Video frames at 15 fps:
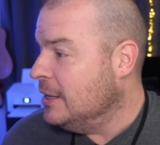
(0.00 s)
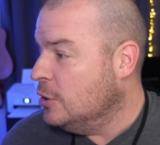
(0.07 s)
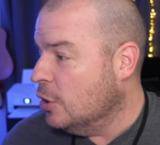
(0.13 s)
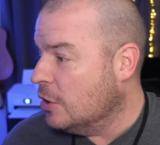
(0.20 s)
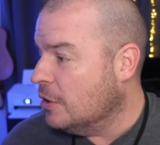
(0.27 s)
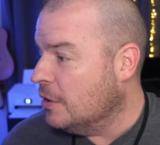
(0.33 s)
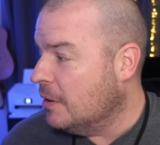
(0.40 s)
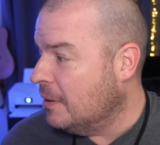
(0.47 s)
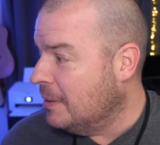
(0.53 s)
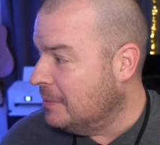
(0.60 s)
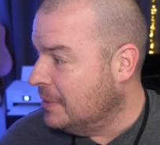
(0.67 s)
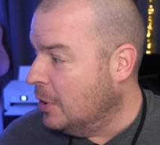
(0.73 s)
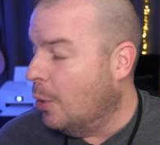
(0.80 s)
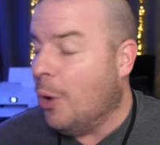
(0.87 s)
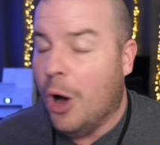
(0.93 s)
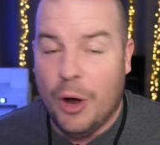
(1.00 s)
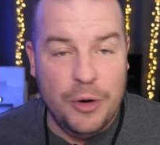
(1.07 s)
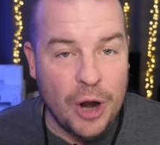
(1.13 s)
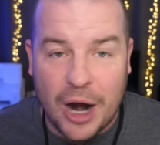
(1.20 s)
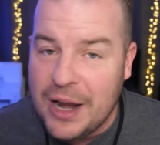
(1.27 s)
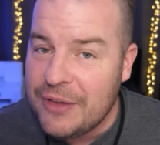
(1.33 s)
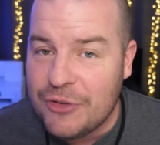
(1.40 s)
you're, you know,
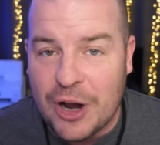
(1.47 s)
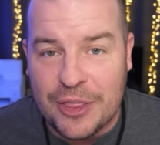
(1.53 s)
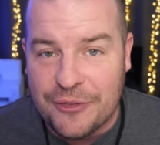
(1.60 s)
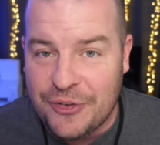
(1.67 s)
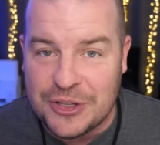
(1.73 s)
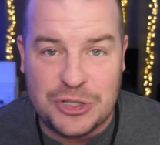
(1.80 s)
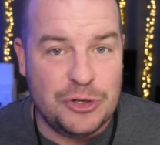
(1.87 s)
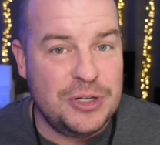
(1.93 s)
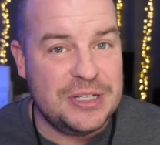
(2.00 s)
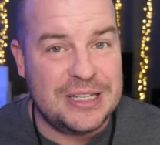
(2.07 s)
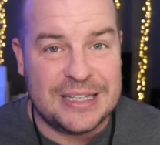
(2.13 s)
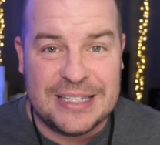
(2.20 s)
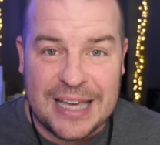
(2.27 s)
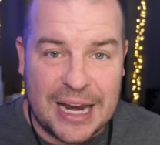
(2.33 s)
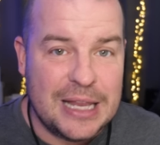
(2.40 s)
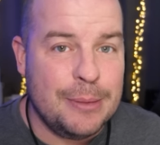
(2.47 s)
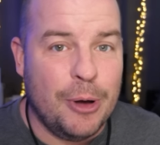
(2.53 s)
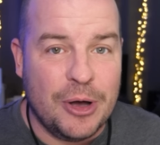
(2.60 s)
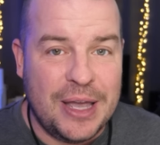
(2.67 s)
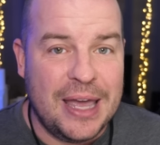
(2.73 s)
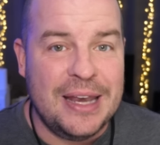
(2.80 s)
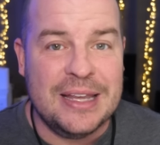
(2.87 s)
not even on the fence, you're just excited
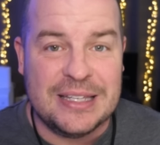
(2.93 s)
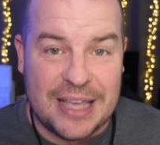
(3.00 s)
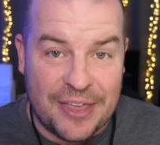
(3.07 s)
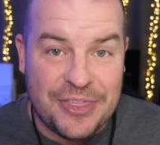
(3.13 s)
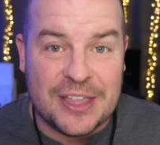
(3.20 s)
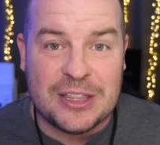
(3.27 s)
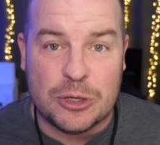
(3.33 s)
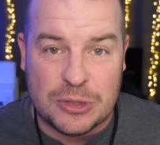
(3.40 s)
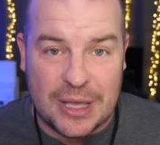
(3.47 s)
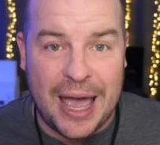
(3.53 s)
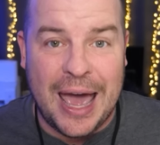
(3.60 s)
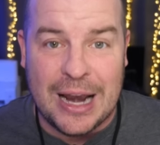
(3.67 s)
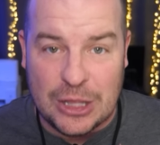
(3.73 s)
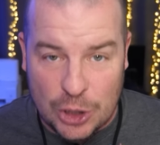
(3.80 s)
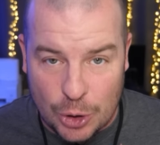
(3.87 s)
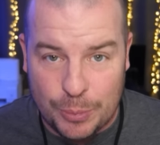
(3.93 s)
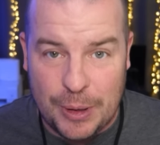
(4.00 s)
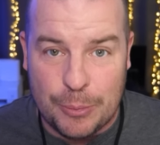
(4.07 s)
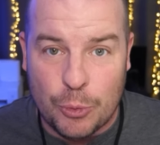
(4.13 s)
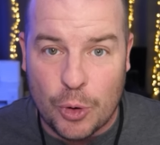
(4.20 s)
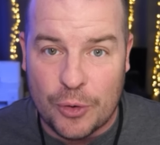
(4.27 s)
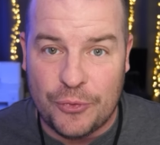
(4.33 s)
about getting this, I think this will add a little
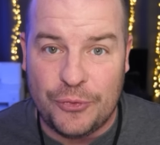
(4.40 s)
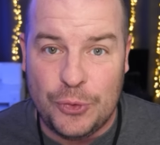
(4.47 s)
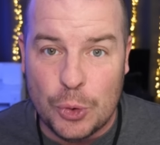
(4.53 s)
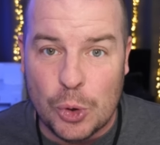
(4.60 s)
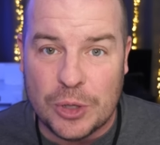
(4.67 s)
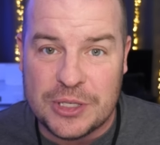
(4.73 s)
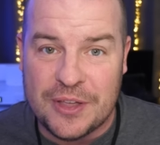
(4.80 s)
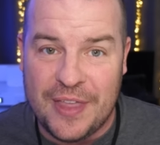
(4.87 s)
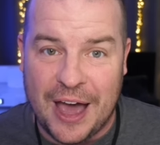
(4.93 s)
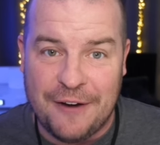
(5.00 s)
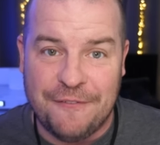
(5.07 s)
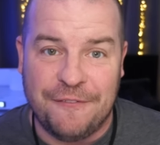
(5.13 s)
bit more fuel to that